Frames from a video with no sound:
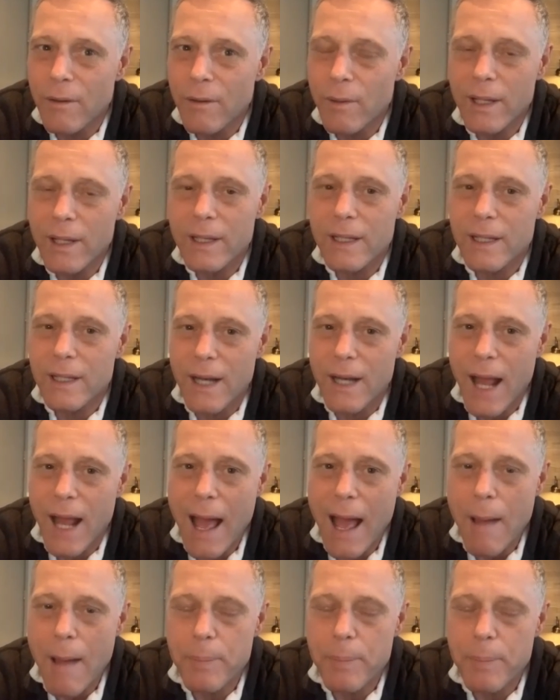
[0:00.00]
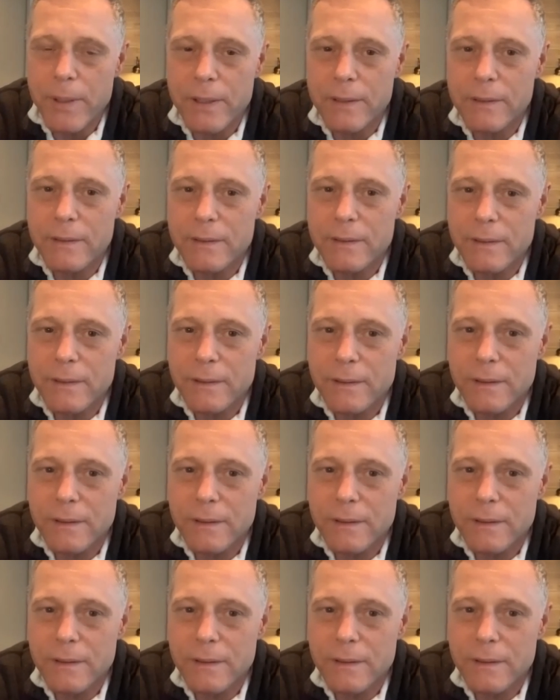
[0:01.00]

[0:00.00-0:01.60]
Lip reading: Well, it happened.